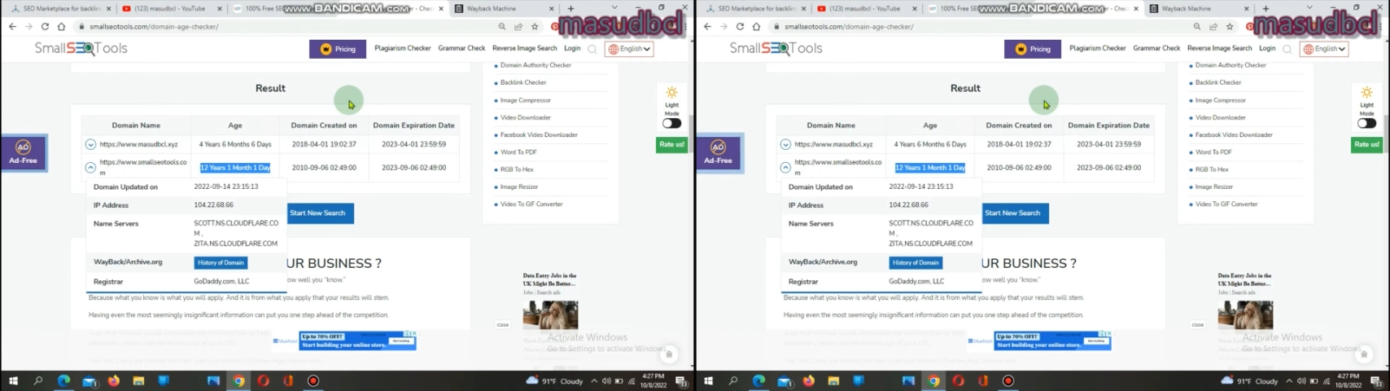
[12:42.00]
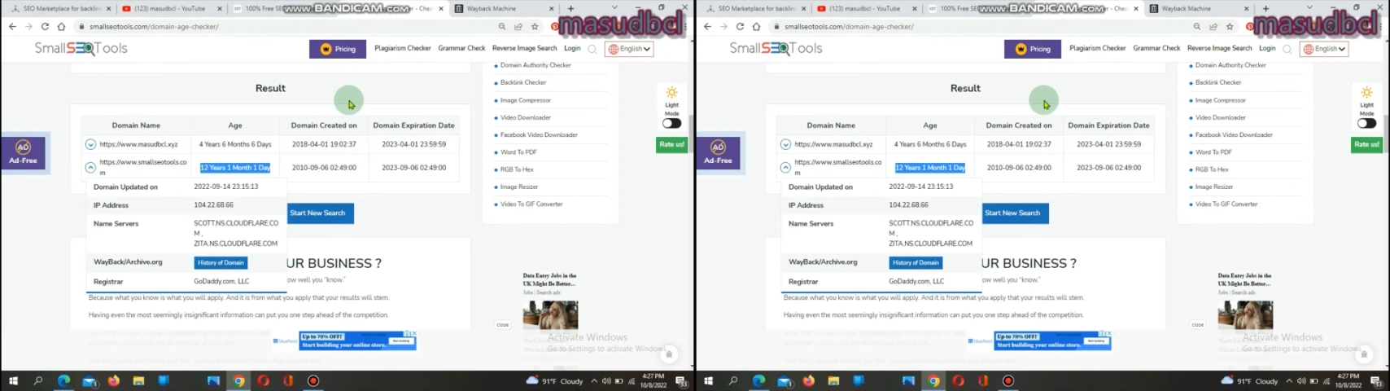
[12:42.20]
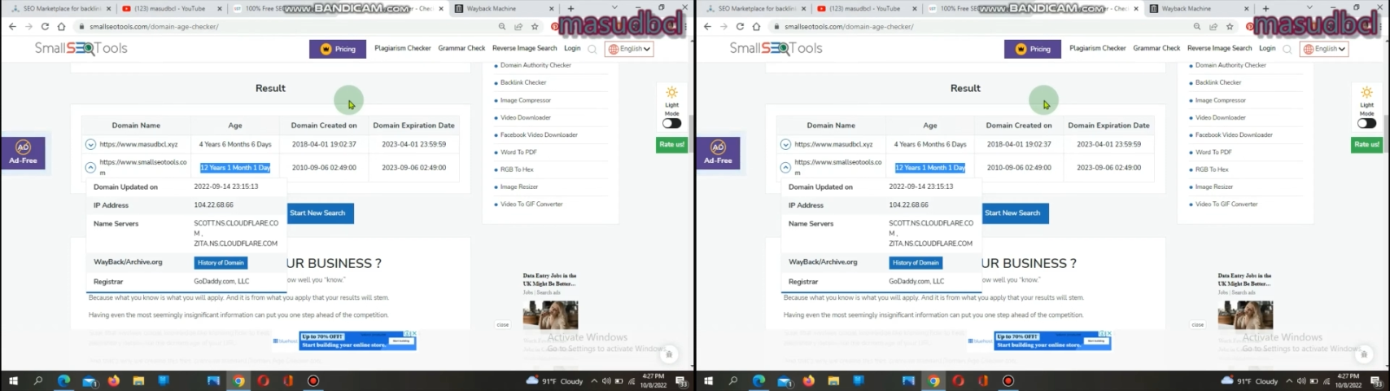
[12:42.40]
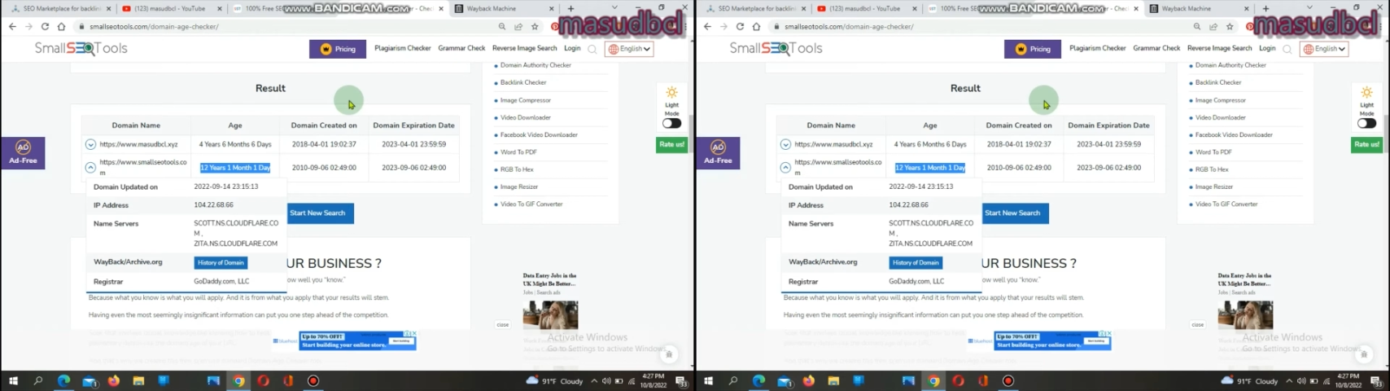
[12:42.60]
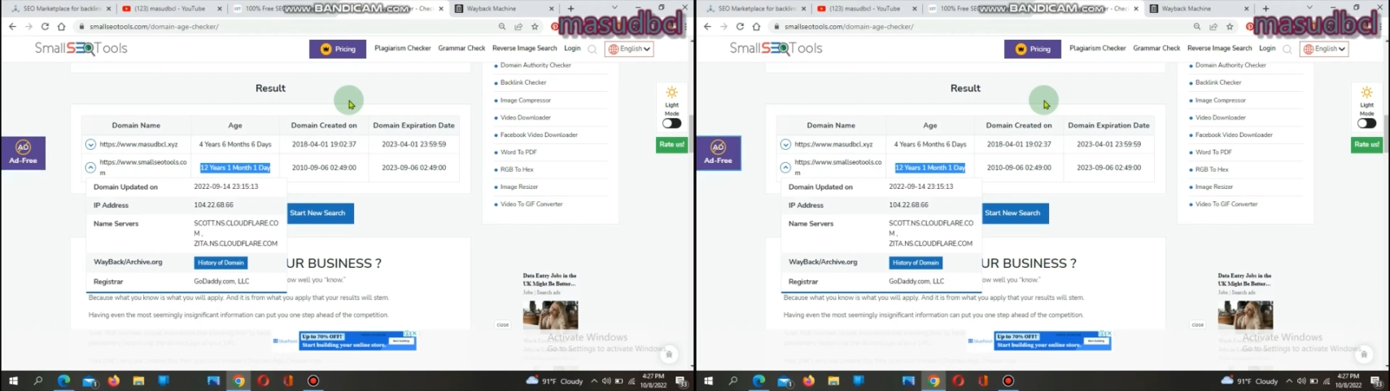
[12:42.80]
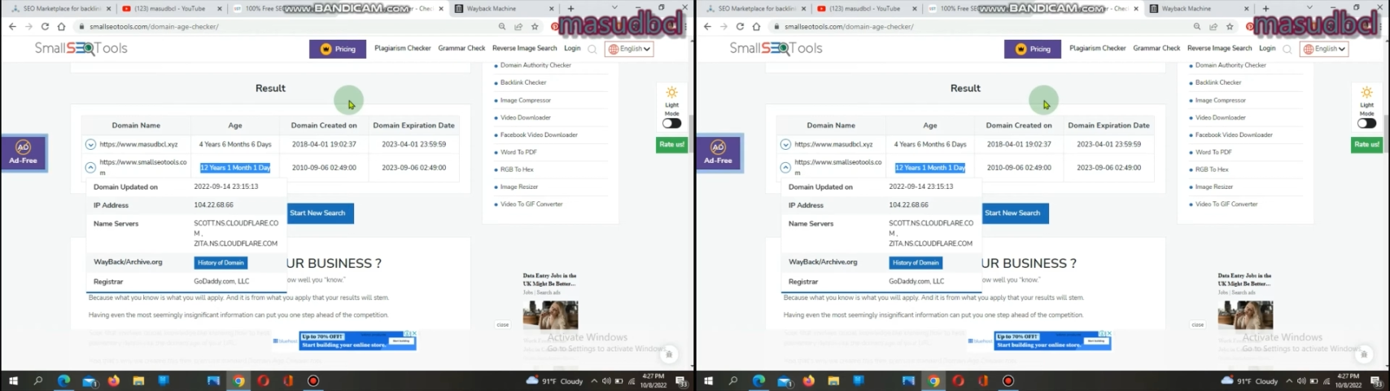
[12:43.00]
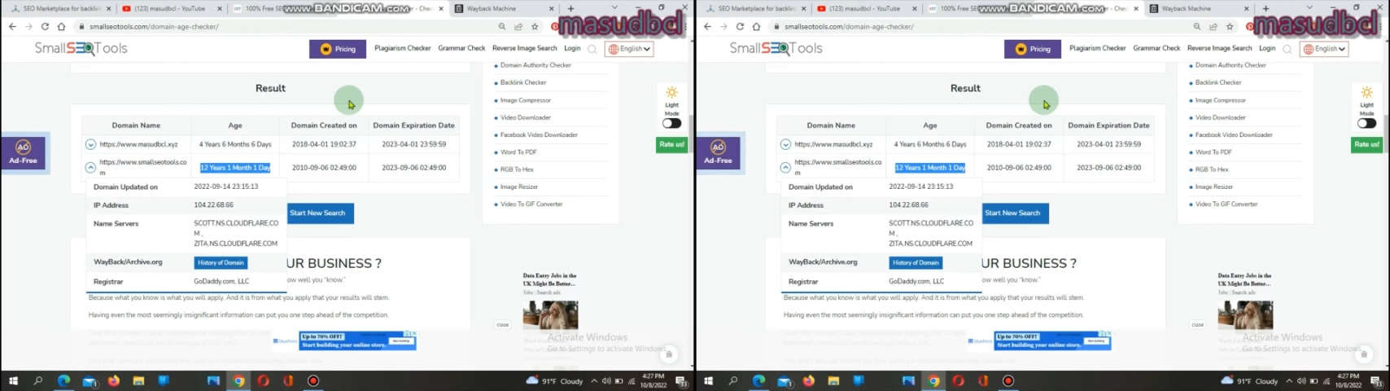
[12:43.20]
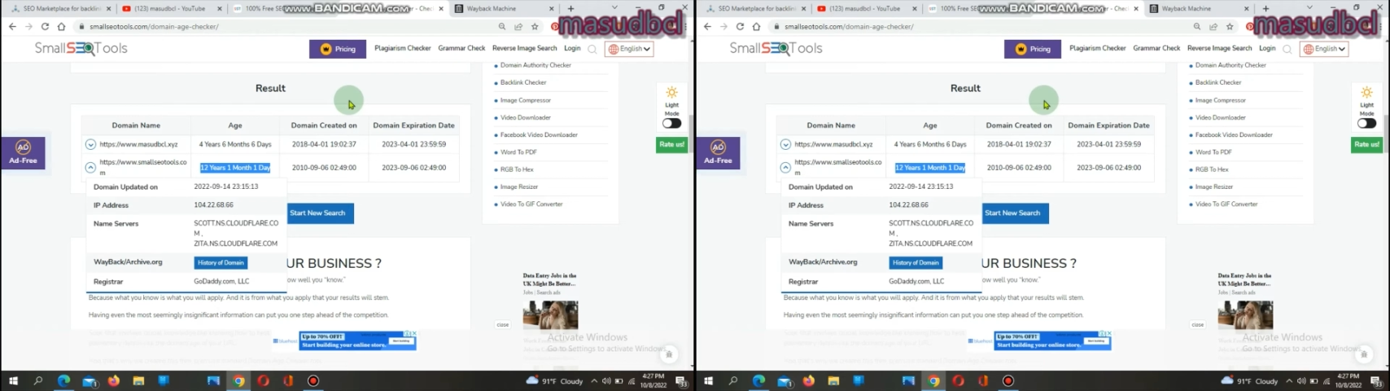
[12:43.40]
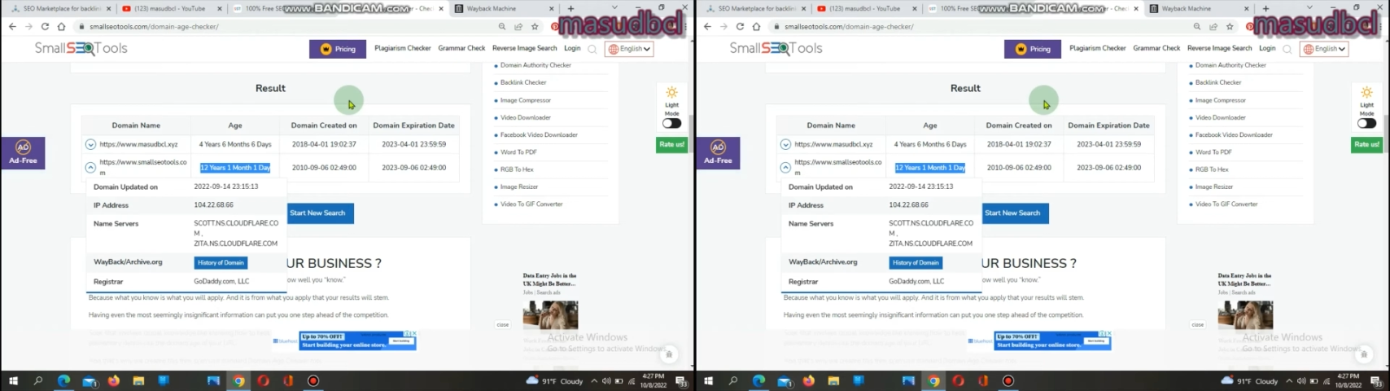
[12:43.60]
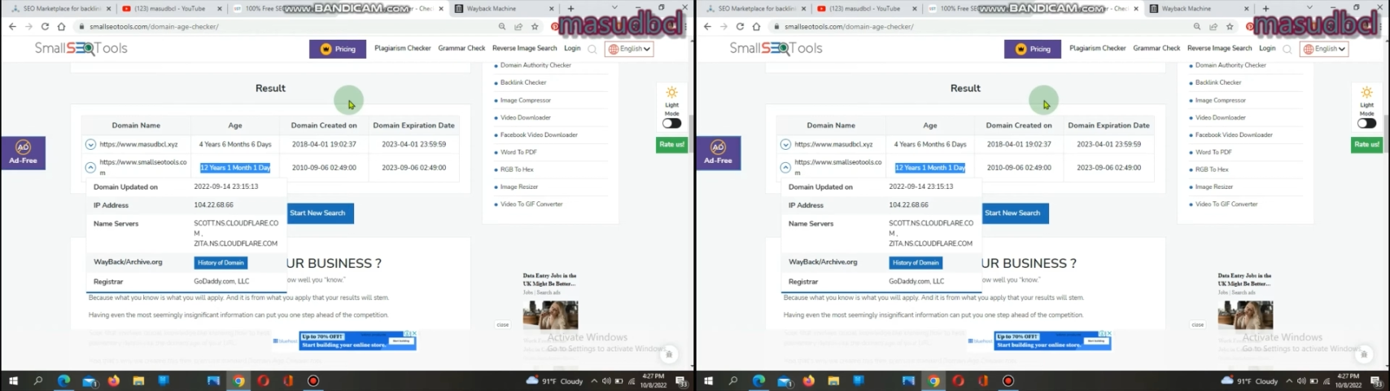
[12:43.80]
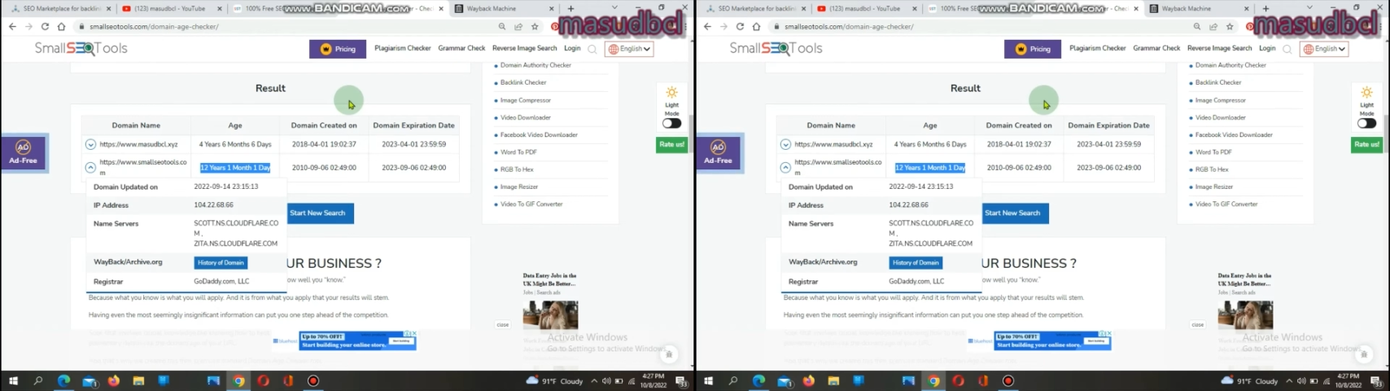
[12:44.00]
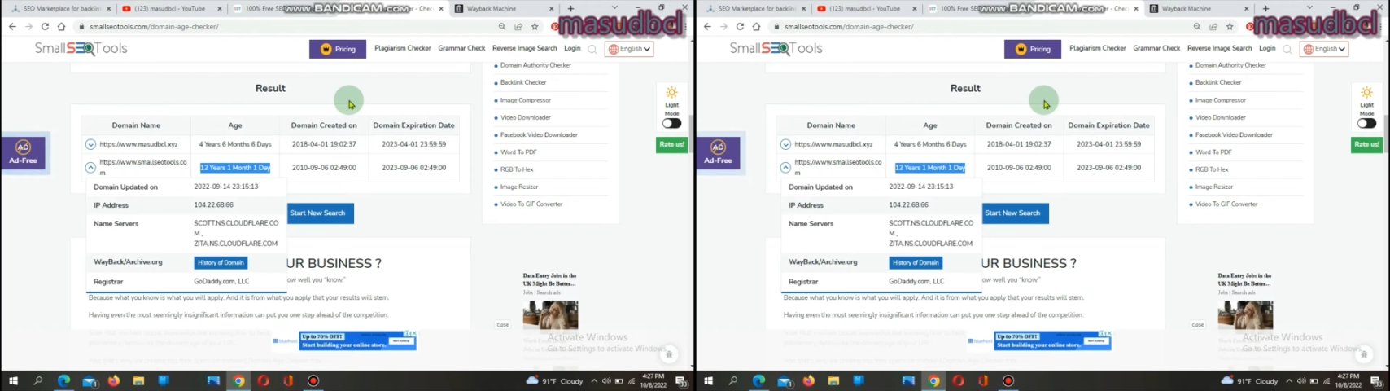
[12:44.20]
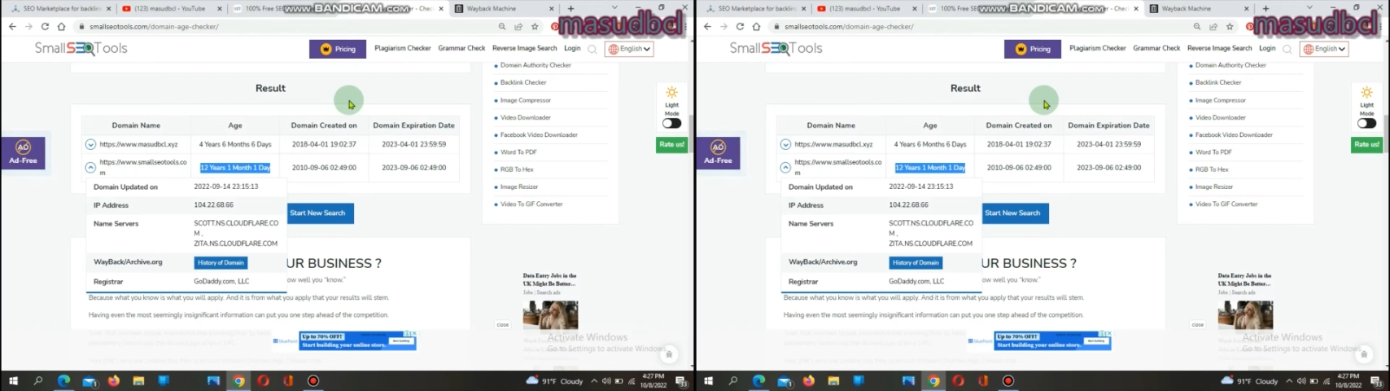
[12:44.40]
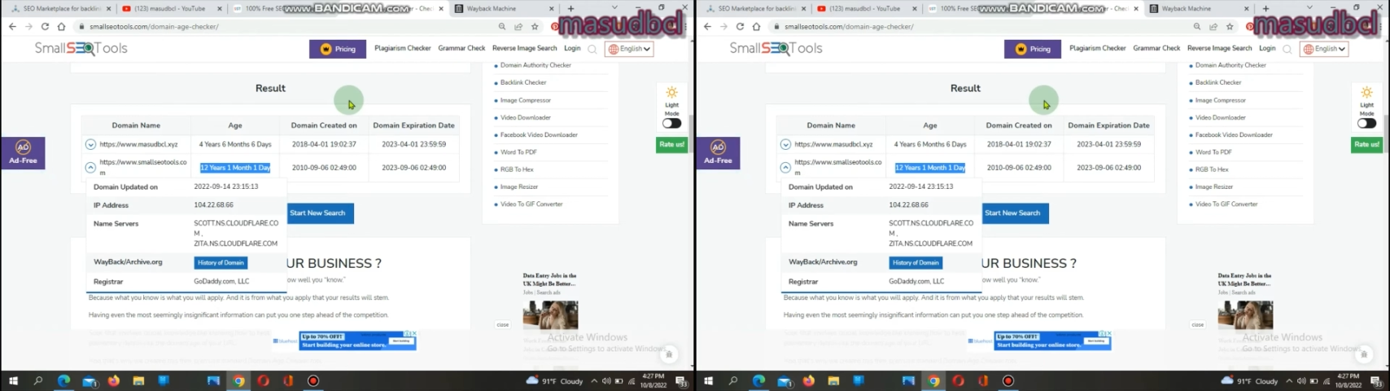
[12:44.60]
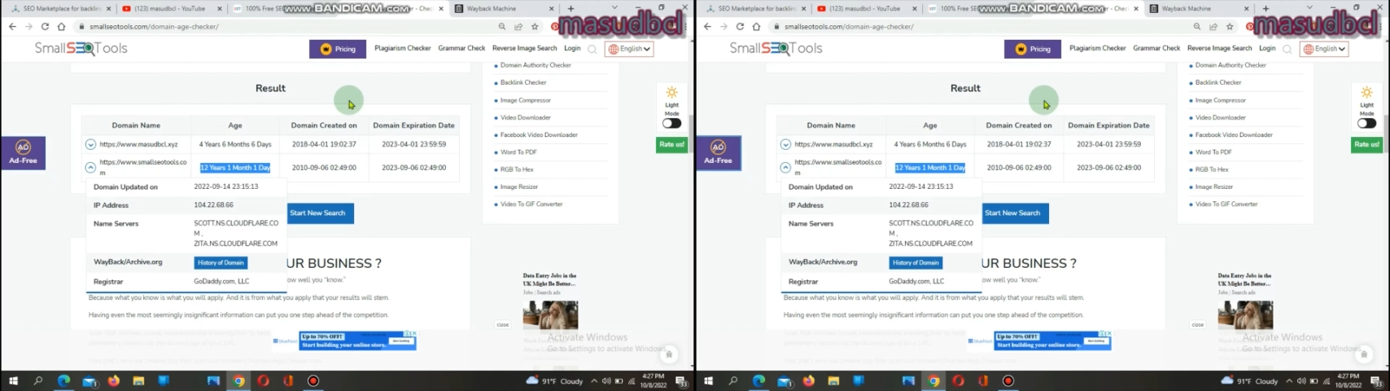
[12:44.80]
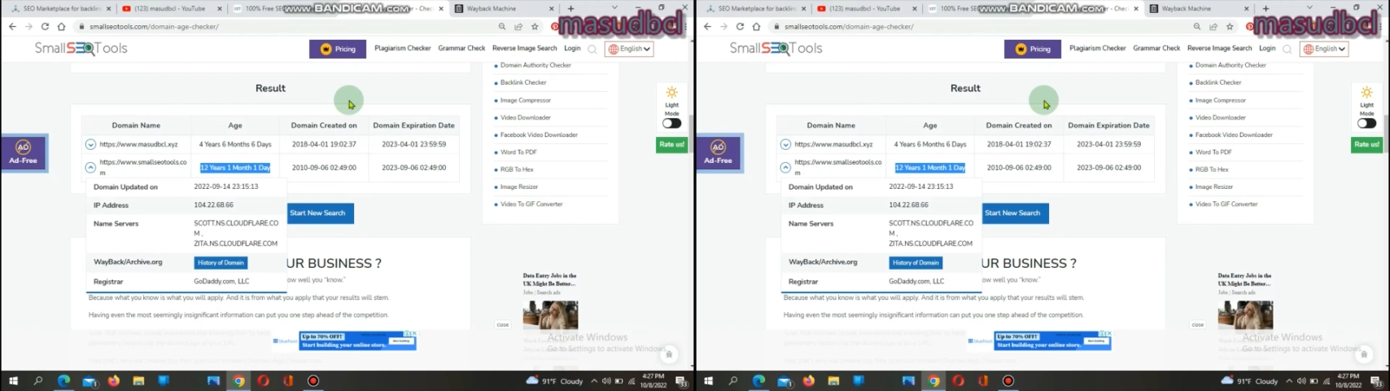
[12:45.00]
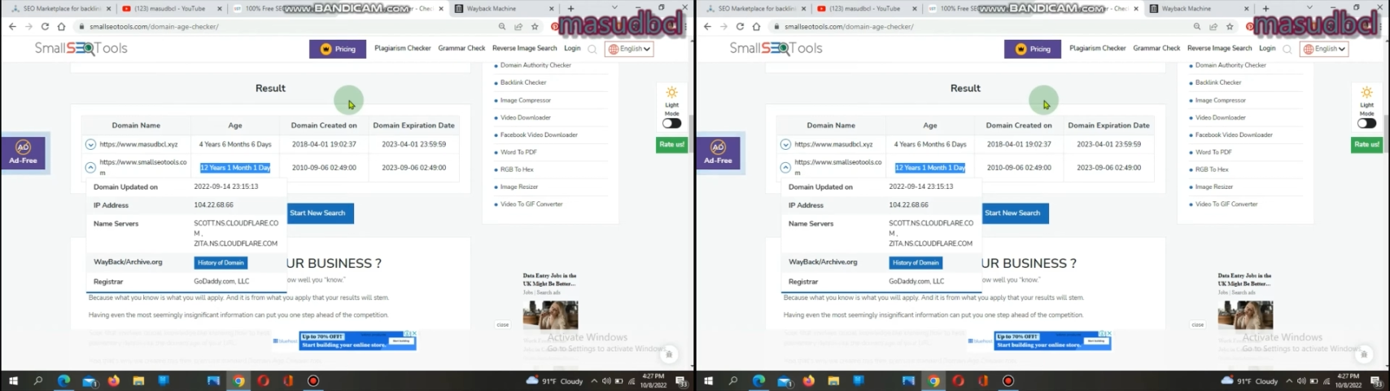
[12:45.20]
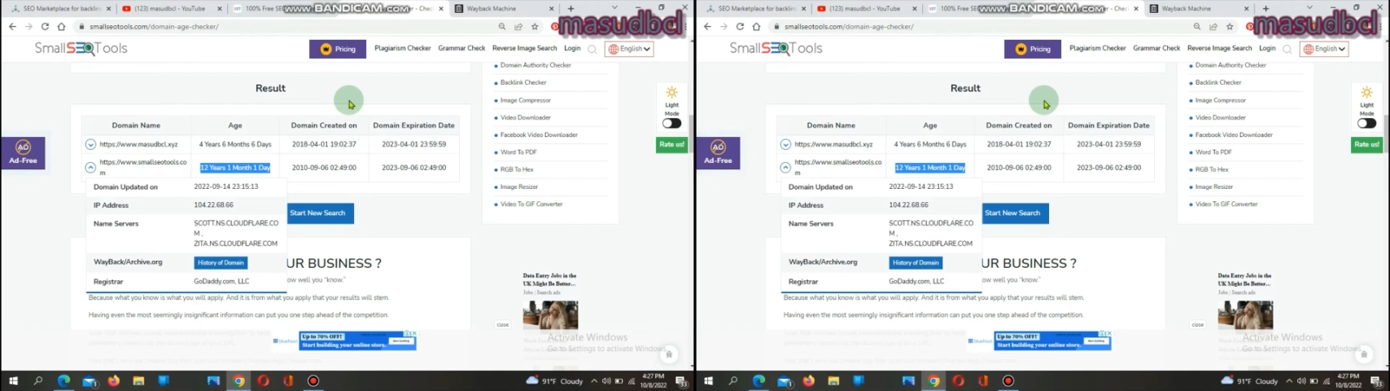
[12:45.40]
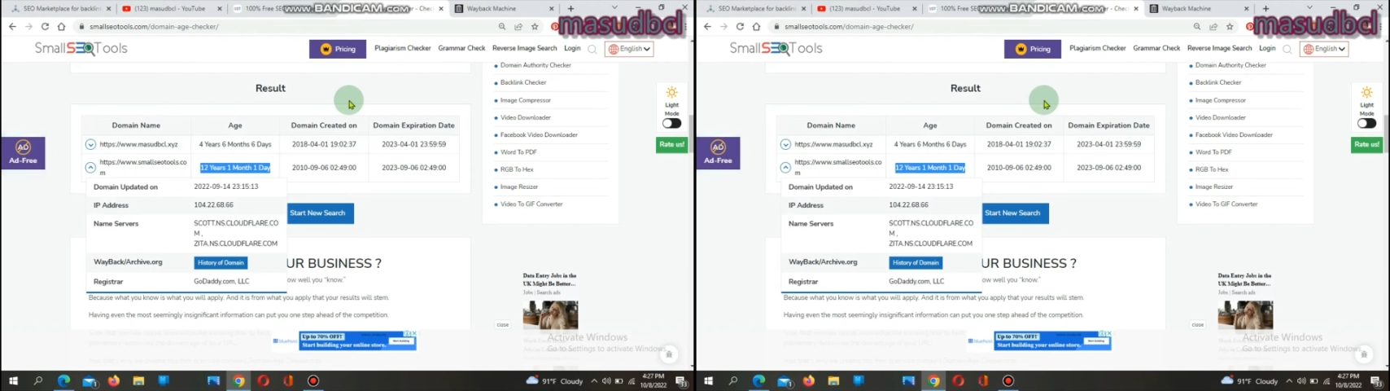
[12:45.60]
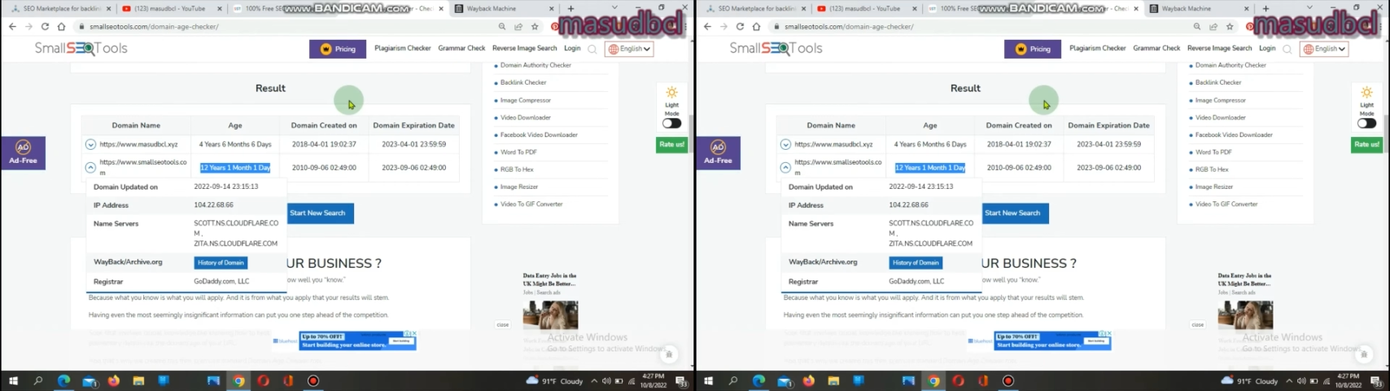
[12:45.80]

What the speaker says: [unreadable: no face in view]